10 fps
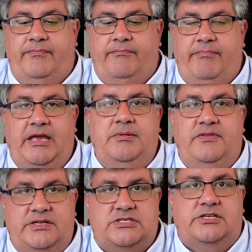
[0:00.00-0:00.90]
Maybe
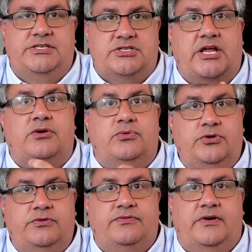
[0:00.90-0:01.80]
the installation on a
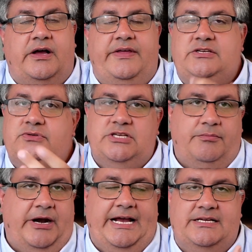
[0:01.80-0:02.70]
roof, they do sell
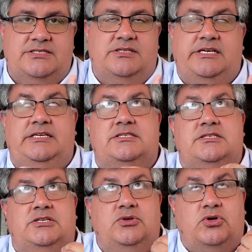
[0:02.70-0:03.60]
brackets and things,
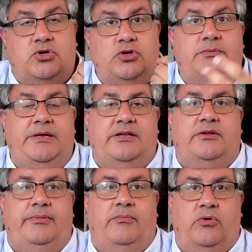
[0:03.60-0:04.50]
could be a
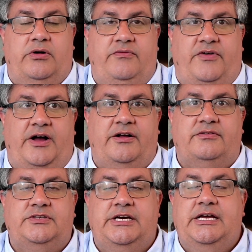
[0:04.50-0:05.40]
little bit more
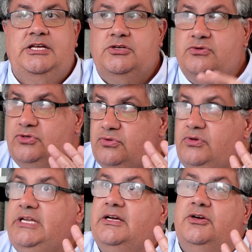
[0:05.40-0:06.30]
involved. You do
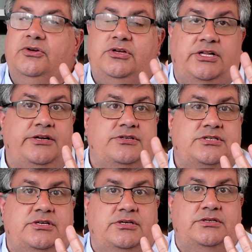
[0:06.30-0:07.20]
need a good, clear
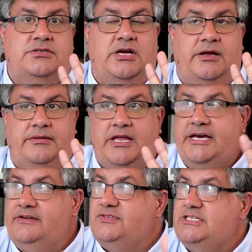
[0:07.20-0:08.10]

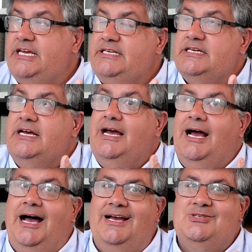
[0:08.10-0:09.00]
line of sight.
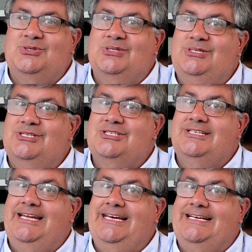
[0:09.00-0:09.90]
I took the dish
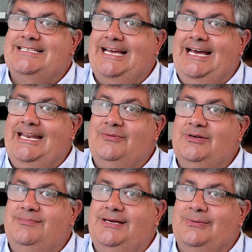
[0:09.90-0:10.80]
today because I had it
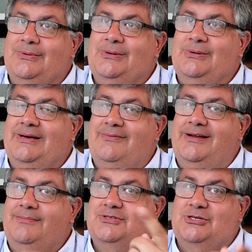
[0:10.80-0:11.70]
with me at Rotary. I
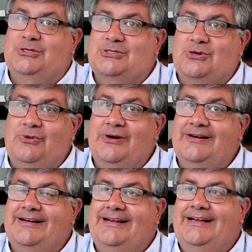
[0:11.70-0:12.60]
went up to Cook's
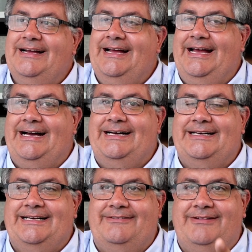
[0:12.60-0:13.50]
Corner,
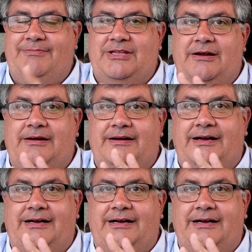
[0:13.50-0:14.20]
right there